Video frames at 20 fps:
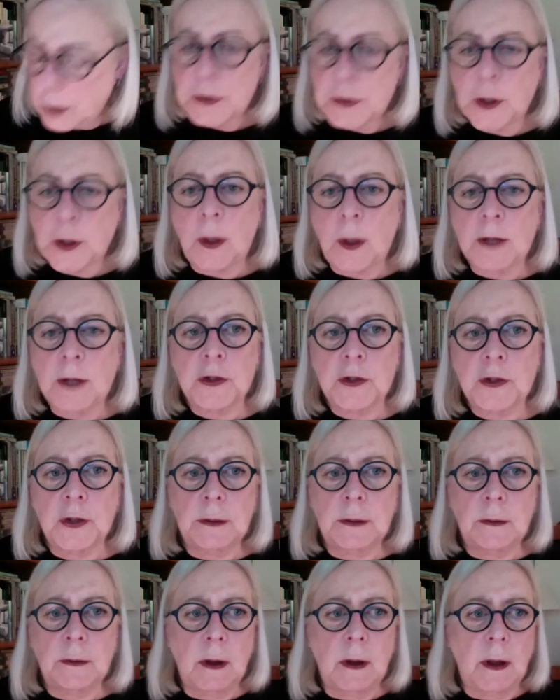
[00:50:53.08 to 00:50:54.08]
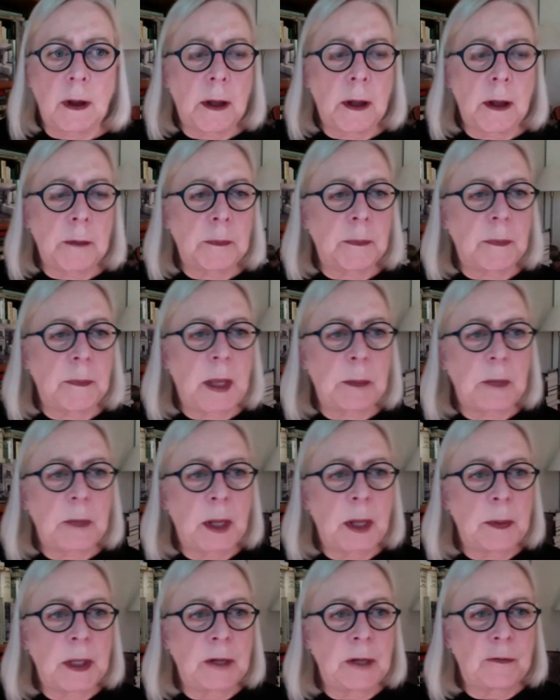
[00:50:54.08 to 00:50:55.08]
a question, and
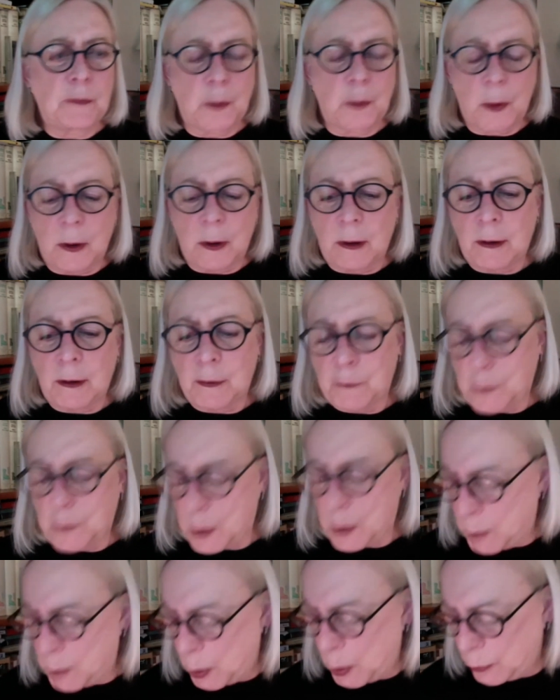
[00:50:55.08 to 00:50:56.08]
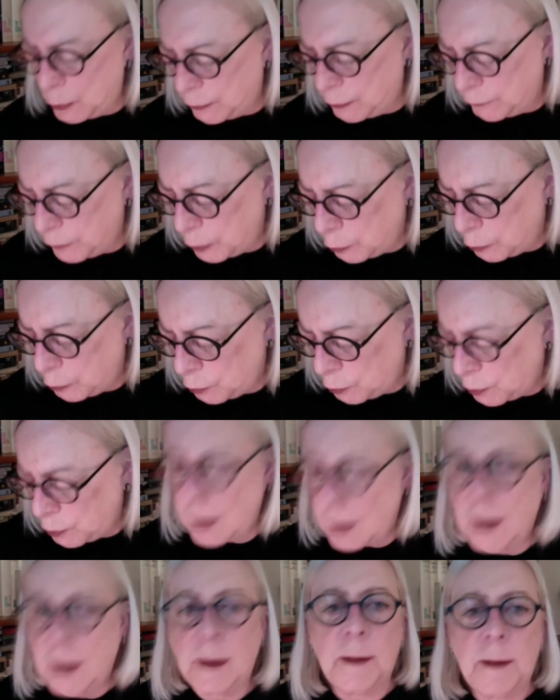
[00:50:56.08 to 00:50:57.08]
maybe for both of you,
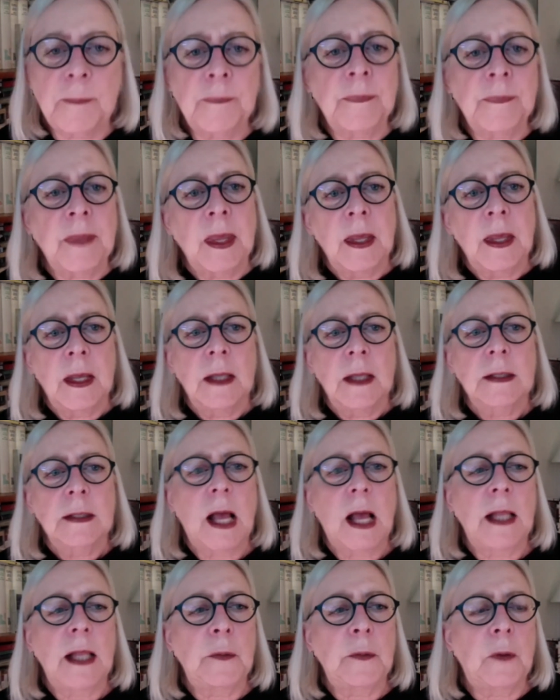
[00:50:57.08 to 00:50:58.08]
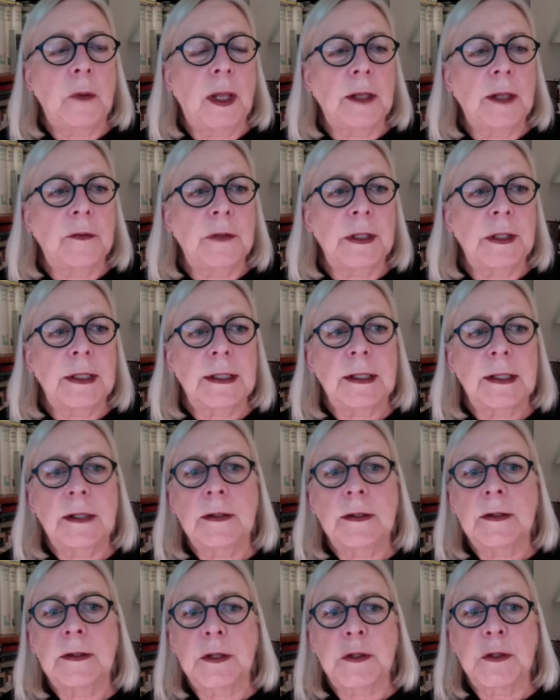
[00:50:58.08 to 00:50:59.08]
it's highly relevant
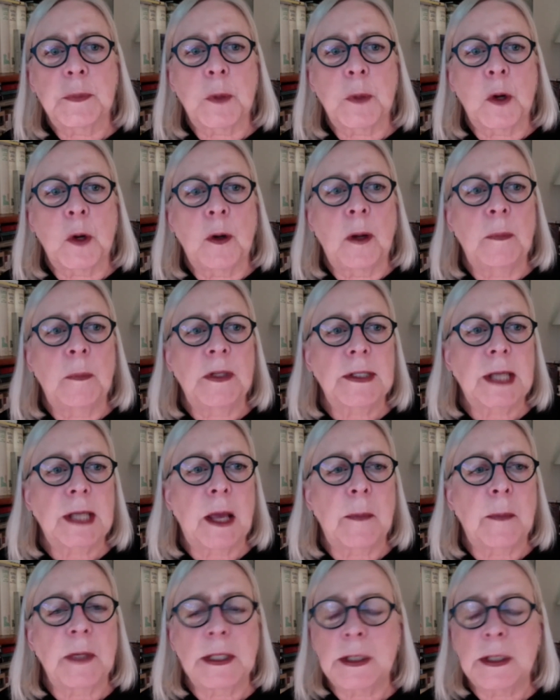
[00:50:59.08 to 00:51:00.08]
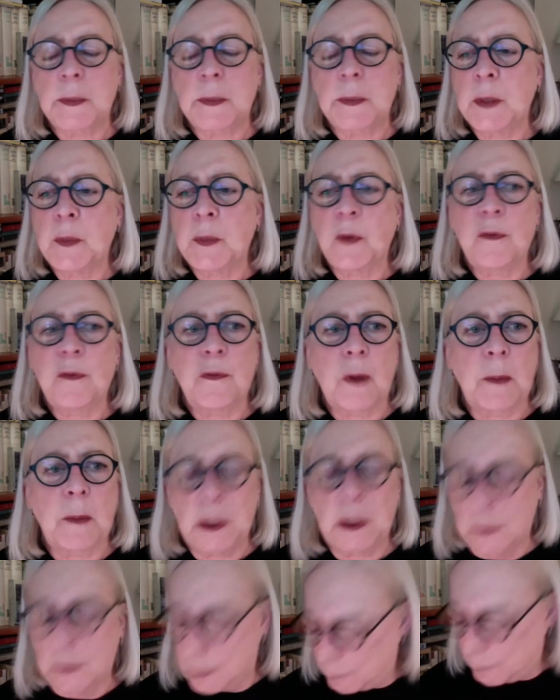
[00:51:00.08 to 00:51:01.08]
since this program is coming to people from a
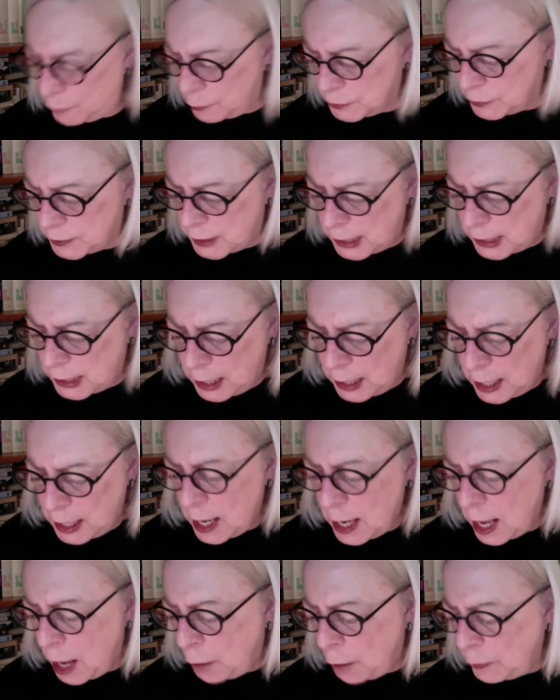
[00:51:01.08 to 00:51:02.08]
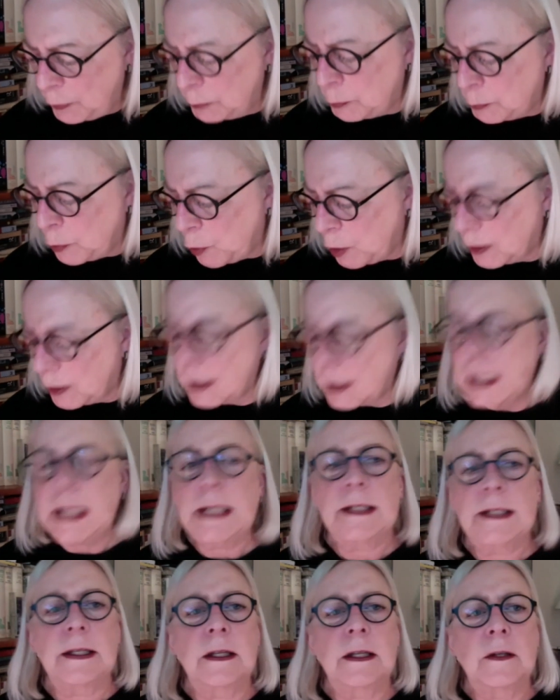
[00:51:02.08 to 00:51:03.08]
university. How important
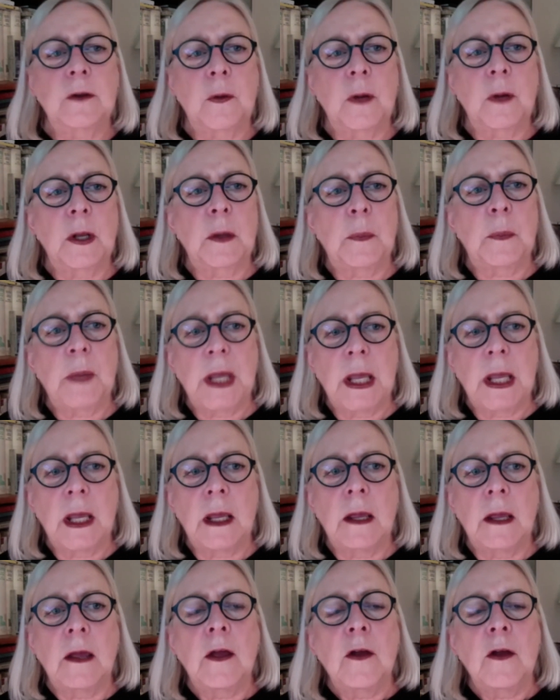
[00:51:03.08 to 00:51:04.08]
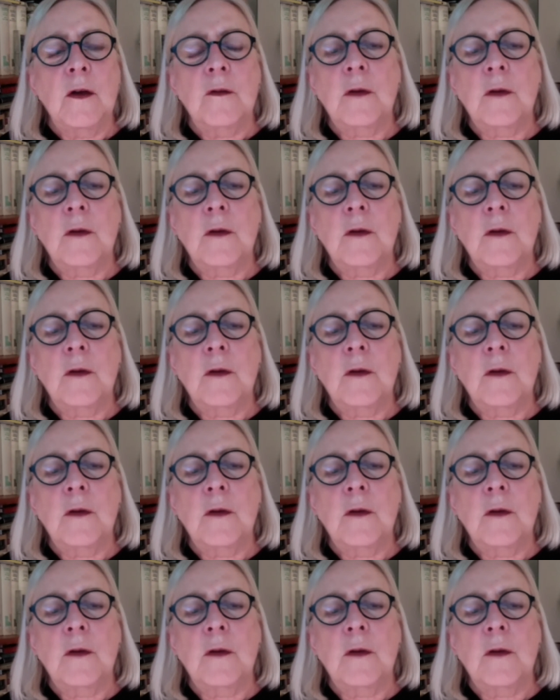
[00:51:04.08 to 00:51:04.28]
is it going to be for